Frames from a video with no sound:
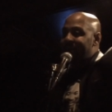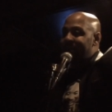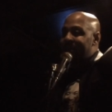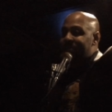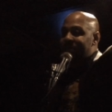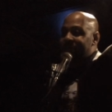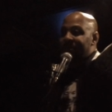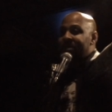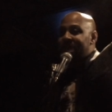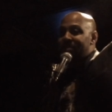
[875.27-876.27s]
that it was the
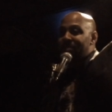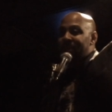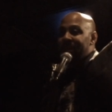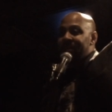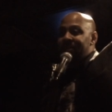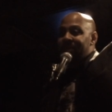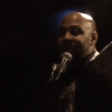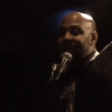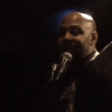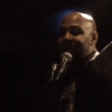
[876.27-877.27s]
first time a man
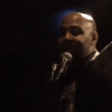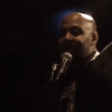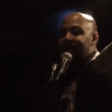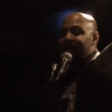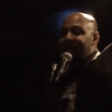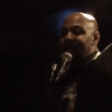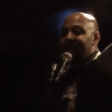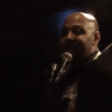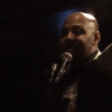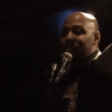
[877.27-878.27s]
said
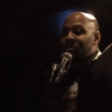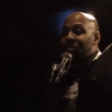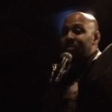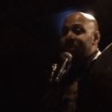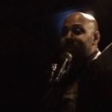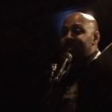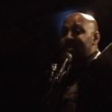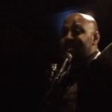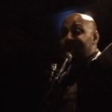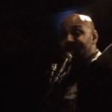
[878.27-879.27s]
to a woman
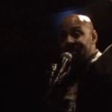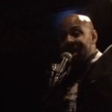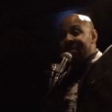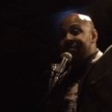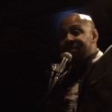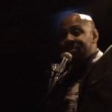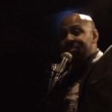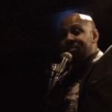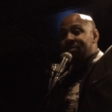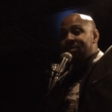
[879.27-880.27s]
that I would die for
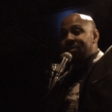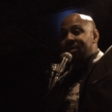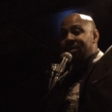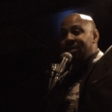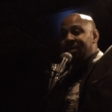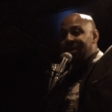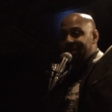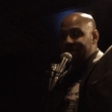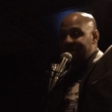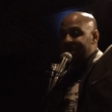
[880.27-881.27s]
you.
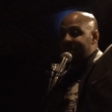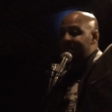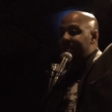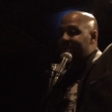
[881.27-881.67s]
And he did.